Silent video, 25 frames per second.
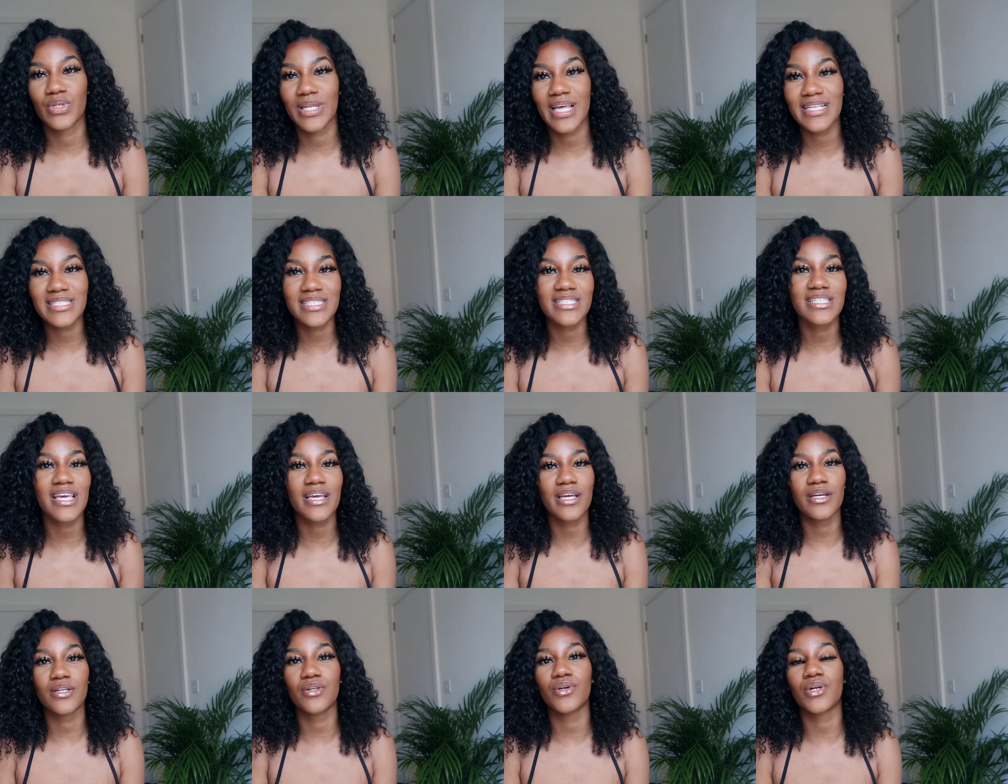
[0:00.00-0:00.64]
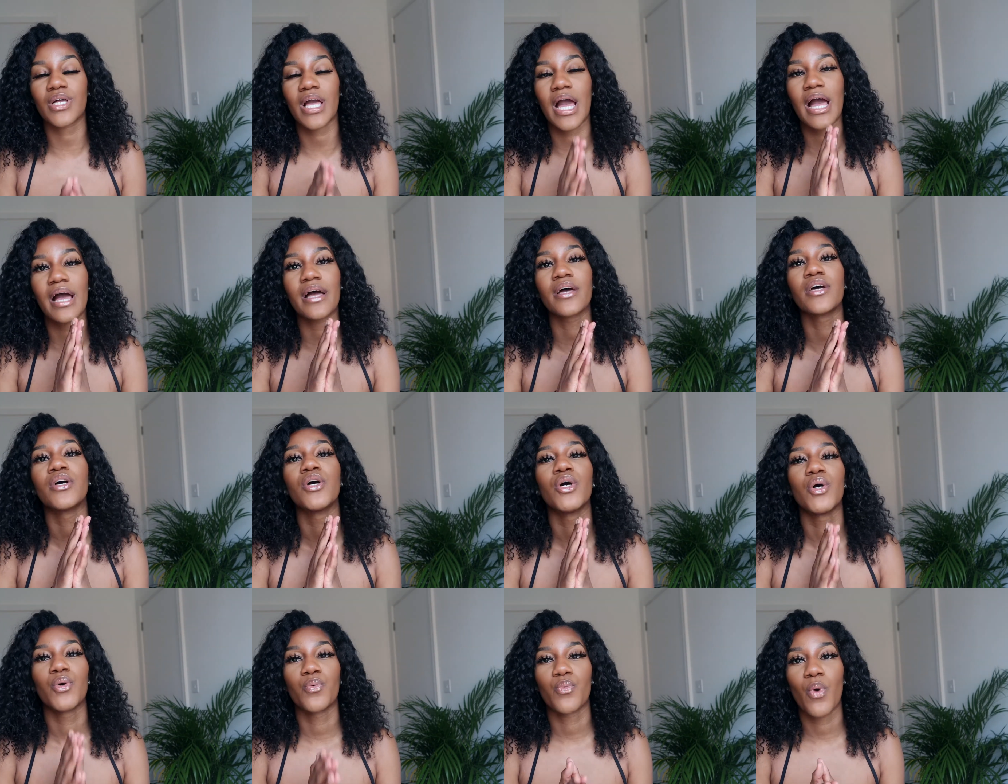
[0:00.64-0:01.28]
let's take a look at
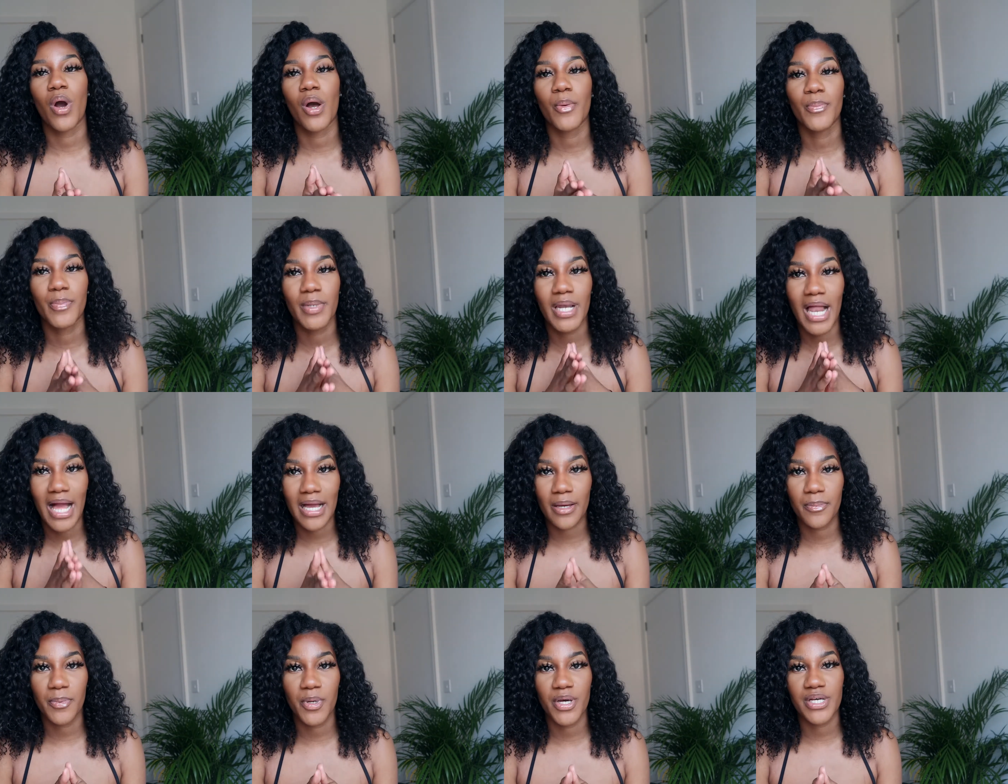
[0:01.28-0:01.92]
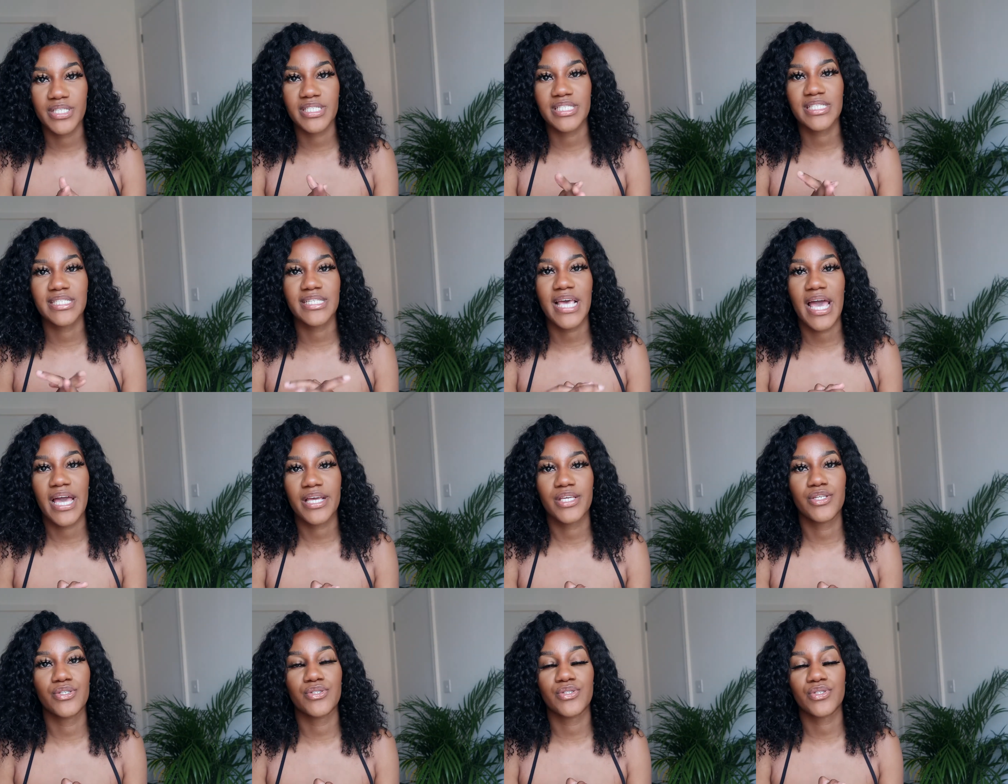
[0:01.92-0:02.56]
what a black person's
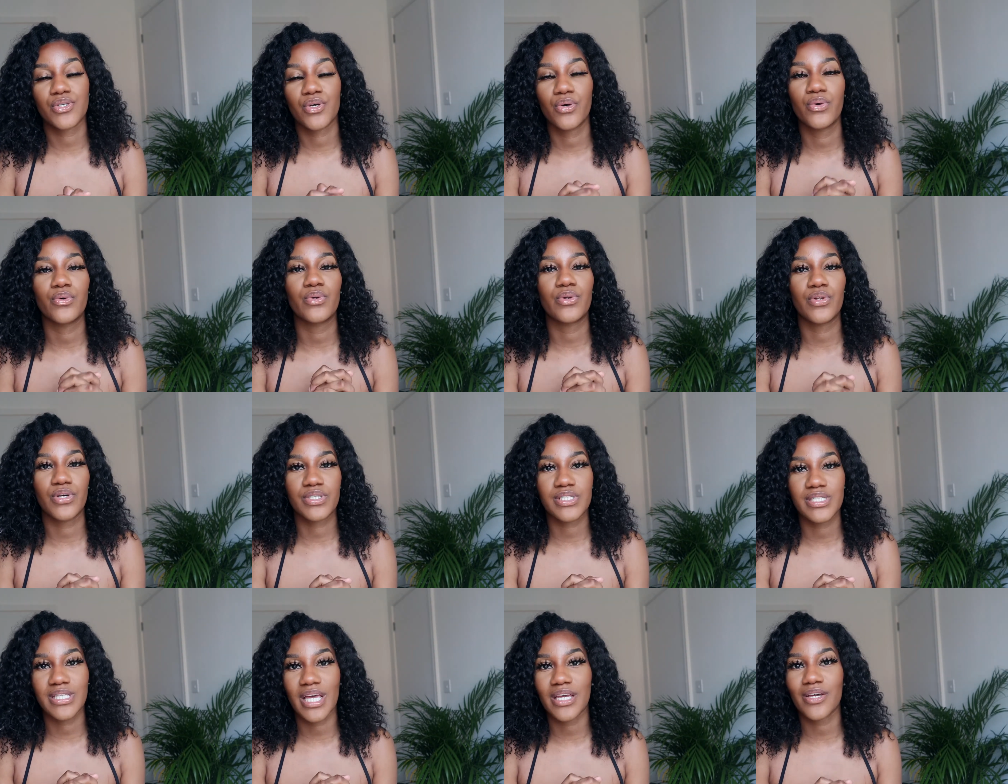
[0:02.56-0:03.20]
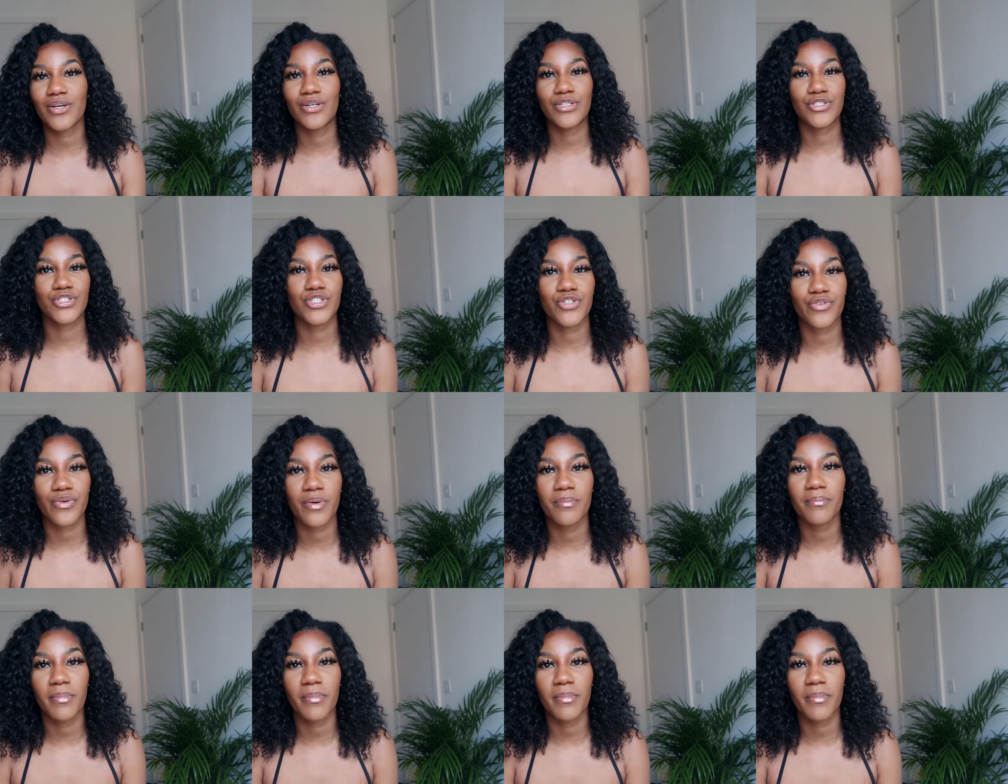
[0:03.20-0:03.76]
hair cuticle looks like under a